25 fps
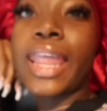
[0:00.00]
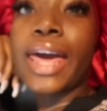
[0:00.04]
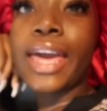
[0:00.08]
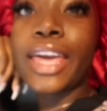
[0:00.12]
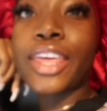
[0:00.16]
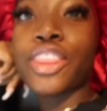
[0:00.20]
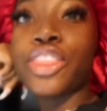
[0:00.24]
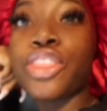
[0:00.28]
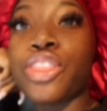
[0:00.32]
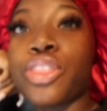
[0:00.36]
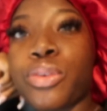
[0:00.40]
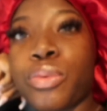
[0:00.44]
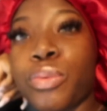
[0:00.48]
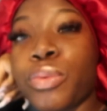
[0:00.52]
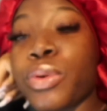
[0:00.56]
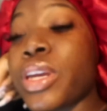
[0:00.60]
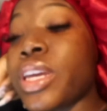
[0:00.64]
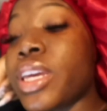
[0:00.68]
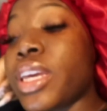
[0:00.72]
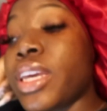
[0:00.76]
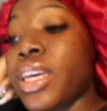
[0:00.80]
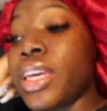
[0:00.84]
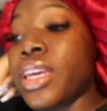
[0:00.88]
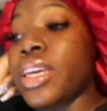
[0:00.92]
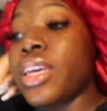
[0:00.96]
like
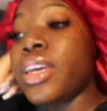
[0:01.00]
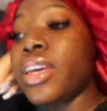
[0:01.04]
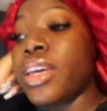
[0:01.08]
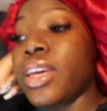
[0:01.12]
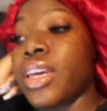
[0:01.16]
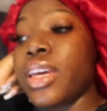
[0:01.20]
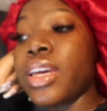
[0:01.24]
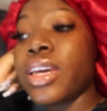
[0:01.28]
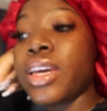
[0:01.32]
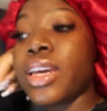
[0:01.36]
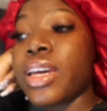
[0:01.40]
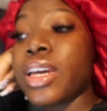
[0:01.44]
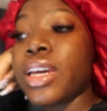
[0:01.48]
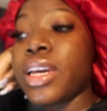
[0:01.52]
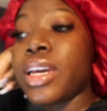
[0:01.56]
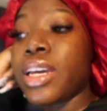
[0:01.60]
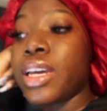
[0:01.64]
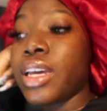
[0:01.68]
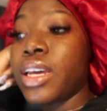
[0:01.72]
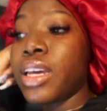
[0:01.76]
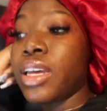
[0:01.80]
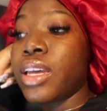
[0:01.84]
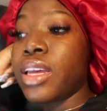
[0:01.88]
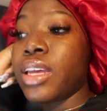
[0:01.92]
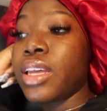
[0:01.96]
three
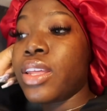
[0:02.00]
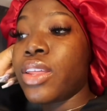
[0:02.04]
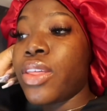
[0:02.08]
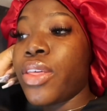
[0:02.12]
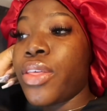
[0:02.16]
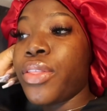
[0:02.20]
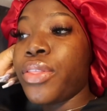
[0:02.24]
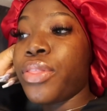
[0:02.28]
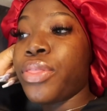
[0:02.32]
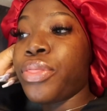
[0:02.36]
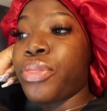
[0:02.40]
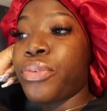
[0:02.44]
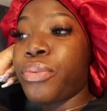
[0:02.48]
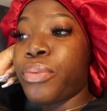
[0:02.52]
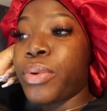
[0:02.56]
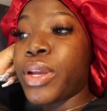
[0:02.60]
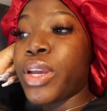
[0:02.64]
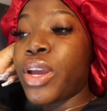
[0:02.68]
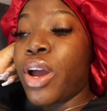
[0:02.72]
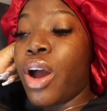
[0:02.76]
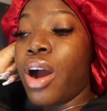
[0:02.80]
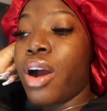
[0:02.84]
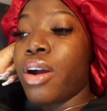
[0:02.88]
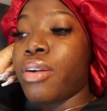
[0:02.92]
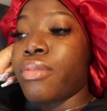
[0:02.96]

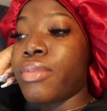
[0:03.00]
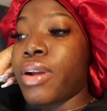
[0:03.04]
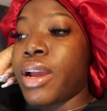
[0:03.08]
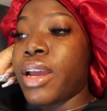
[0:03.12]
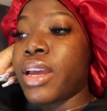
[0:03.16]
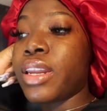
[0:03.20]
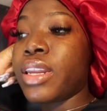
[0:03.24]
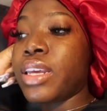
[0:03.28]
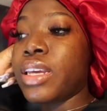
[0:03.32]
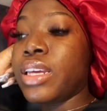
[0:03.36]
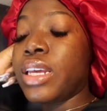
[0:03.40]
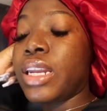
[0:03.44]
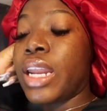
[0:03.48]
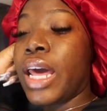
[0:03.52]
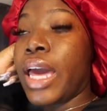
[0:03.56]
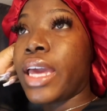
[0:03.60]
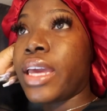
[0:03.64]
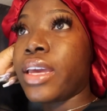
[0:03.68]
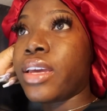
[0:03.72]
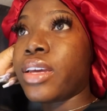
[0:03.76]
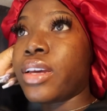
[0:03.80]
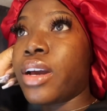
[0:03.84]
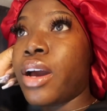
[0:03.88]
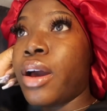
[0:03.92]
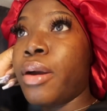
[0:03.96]
already,
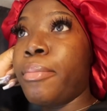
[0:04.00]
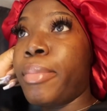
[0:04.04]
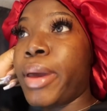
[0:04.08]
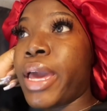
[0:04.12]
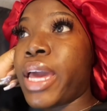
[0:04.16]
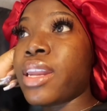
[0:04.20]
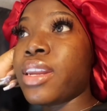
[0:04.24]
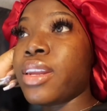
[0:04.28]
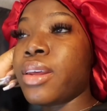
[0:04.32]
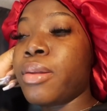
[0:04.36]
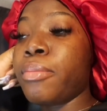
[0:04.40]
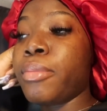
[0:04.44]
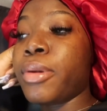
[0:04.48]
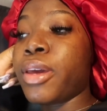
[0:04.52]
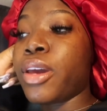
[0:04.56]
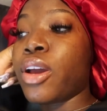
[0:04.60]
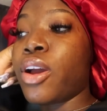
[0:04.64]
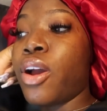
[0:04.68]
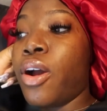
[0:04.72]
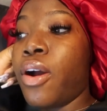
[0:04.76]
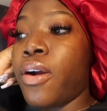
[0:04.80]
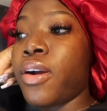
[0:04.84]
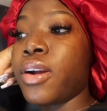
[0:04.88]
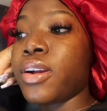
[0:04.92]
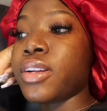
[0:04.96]
like abandonment
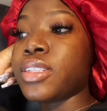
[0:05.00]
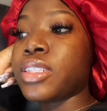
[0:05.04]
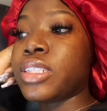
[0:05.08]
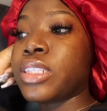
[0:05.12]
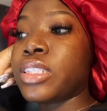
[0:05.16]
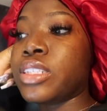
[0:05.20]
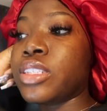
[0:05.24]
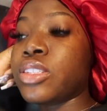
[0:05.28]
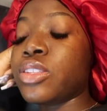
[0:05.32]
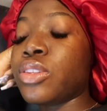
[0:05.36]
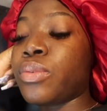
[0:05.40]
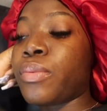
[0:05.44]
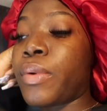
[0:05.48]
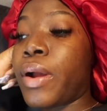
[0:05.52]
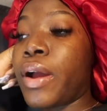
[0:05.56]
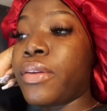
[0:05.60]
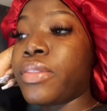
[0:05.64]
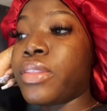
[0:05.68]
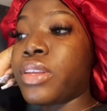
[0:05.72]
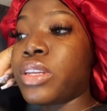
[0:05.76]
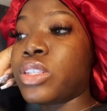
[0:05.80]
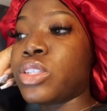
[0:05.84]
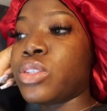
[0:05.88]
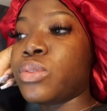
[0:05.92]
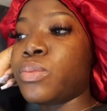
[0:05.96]
carts
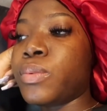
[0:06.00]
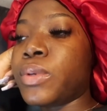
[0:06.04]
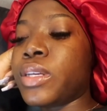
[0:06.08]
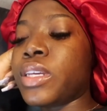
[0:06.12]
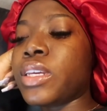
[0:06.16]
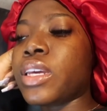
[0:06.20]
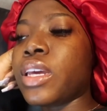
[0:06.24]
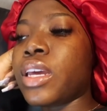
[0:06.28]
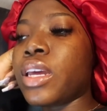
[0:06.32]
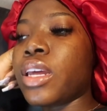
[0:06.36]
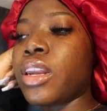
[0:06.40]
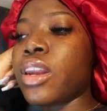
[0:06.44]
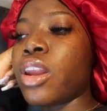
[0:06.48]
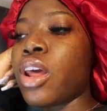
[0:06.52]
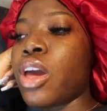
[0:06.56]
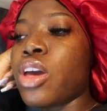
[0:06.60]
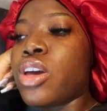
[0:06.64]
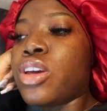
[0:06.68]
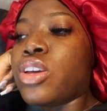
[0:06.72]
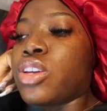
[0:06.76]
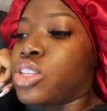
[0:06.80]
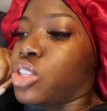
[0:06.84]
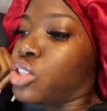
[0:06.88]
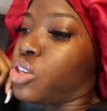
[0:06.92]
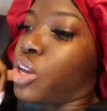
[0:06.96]
throughout this weekend,
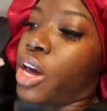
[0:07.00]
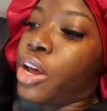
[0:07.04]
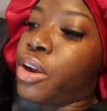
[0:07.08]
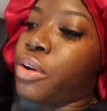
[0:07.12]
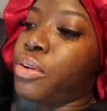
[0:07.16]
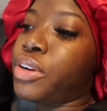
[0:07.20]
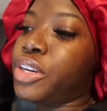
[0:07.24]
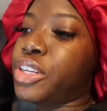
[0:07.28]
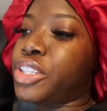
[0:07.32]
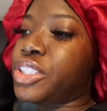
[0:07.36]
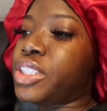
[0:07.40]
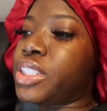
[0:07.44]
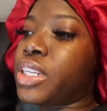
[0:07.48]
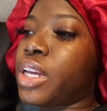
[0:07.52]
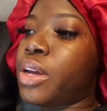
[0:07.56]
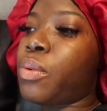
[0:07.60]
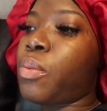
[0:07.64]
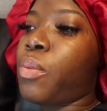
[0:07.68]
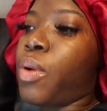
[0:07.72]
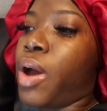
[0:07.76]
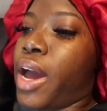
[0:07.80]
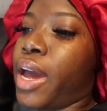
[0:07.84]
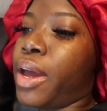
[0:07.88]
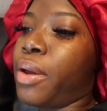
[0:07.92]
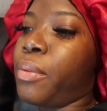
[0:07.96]
so I don't
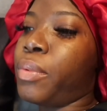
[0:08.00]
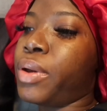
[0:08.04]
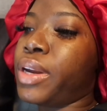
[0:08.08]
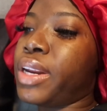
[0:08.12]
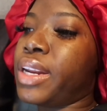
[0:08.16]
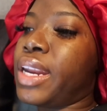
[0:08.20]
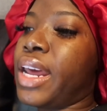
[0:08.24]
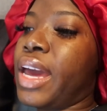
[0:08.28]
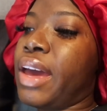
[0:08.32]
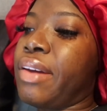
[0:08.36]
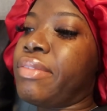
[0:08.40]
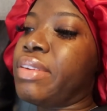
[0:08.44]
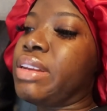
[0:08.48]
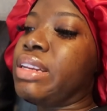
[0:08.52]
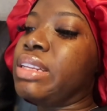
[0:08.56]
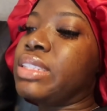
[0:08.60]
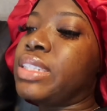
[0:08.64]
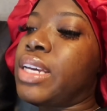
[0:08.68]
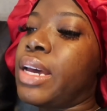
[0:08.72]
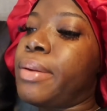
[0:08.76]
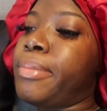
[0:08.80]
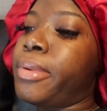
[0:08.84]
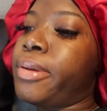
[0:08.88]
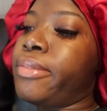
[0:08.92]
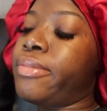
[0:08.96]
understand why I wouldn't have any
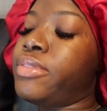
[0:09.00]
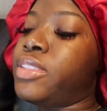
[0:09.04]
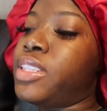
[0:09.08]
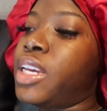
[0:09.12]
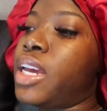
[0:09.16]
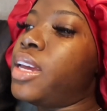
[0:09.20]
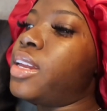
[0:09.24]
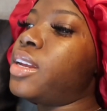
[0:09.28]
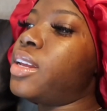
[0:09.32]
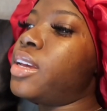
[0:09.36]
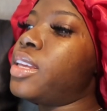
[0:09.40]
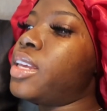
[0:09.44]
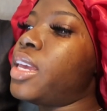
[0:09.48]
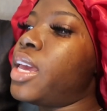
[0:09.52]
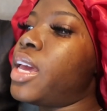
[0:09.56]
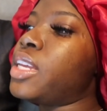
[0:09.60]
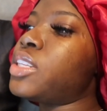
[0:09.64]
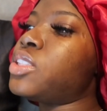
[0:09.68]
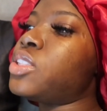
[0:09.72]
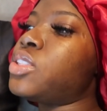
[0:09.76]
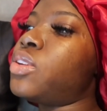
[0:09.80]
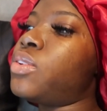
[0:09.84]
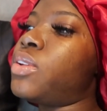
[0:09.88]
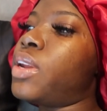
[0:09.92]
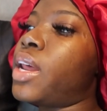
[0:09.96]
type of data
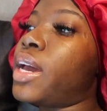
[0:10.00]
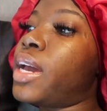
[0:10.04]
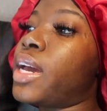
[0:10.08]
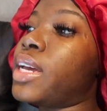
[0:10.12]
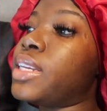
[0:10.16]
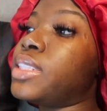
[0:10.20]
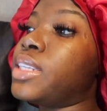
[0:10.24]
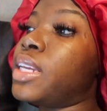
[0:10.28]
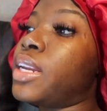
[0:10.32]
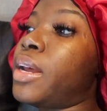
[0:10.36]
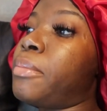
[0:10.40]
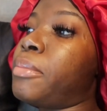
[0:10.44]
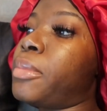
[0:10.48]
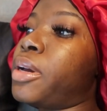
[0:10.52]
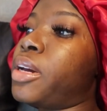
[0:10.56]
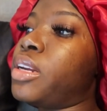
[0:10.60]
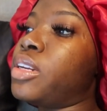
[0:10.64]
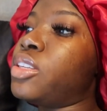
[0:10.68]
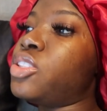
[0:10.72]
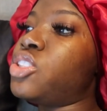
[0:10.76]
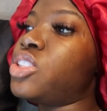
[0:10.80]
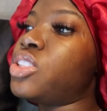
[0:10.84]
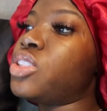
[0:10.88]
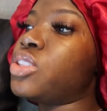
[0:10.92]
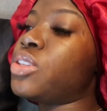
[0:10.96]
yet. So like I said, I'm
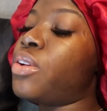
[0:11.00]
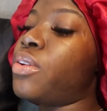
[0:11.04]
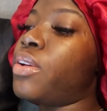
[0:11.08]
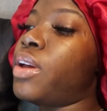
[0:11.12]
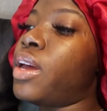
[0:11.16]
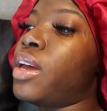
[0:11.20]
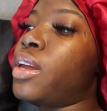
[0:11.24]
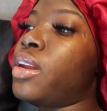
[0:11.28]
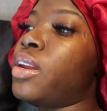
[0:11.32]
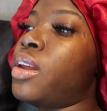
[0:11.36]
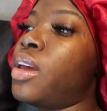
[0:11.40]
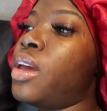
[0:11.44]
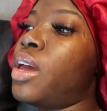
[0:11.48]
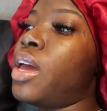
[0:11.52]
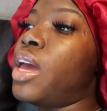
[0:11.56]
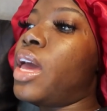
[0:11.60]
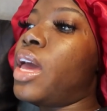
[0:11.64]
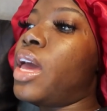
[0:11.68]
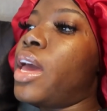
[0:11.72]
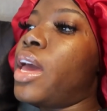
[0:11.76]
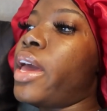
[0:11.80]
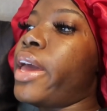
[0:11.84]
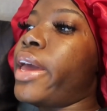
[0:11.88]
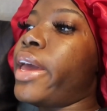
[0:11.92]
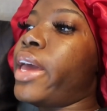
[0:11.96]
gonna just go ahead
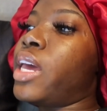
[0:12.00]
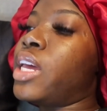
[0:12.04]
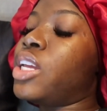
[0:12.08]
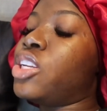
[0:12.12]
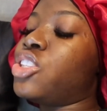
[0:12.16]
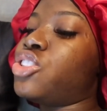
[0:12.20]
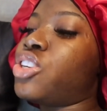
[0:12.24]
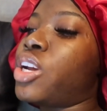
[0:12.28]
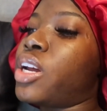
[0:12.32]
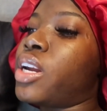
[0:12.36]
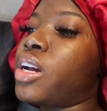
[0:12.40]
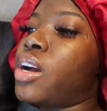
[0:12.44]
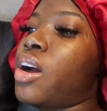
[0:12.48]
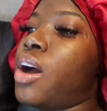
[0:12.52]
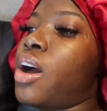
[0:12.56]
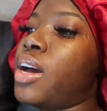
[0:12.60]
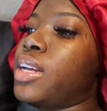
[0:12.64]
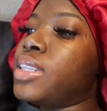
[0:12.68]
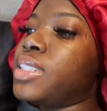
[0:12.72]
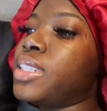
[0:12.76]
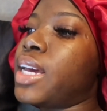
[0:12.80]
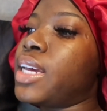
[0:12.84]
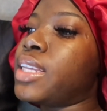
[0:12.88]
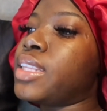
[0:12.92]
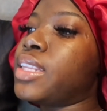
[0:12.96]
and try to
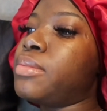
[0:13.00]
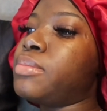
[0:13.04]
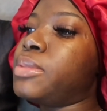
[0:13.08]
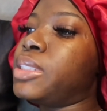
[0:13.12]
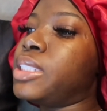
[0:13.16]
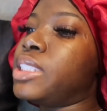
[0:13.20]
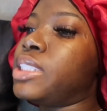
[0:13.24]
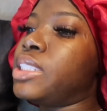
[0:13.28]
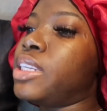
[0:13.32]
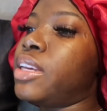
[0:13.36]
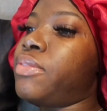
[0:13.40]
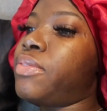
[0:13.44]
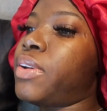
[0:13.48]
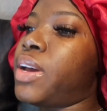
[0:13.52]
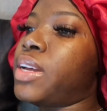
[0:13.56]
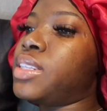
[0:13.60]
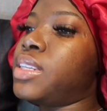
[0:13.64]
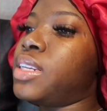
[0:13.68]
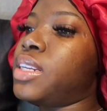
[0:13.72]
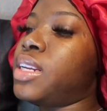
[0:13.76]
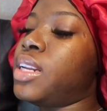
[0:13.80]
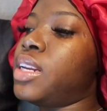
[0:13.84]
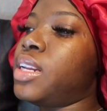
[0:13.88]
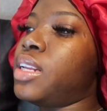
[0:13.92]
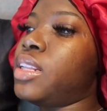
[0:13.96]
contact them to see if I
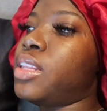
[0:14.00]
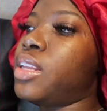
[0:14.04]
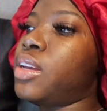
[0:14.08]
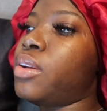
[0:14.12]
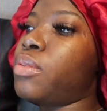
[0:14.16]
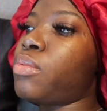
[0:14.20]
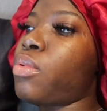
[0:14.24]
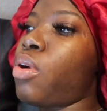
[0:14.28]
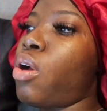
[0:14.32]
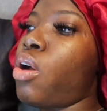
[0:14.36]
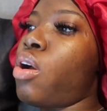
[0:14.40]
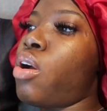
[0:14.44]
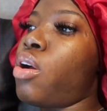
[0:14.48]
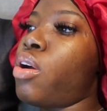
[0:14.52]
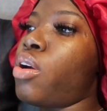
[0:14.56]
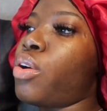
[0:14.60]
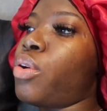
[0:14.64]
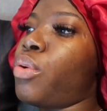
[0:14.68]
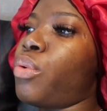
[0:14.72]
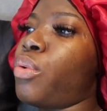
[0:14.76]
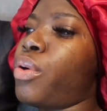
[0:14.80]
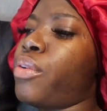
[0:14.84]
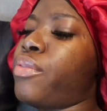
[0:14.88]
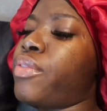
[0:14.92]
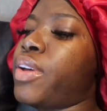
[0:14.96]
did anything
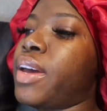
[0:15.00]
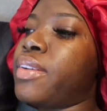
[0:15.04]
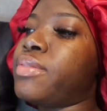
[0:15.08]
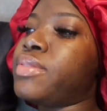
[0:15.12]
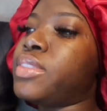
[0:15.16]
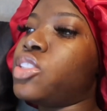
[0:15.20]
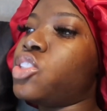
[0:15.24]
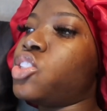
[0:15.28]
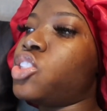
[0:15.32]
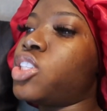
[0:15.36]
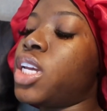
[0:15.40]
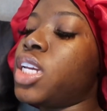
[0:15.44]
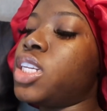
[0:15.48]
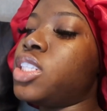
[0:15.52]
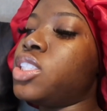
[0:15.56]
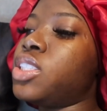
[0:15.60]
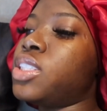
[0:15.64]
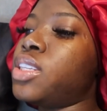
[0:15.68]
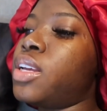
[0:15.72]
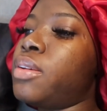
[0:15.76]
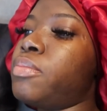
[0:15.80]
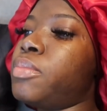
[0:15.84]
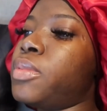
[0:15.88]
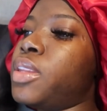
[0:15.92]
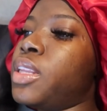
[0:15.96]
wrong or if I have to change
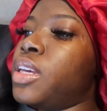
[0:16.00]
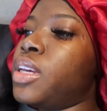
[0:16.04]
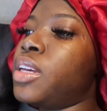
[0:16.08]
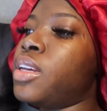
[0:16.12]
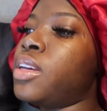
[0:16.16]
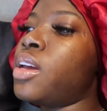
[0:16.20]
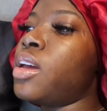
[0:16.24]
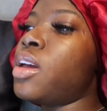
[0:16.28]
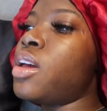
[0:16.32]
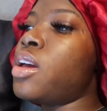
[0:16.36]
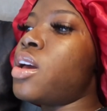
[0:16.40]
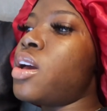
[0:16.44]
something.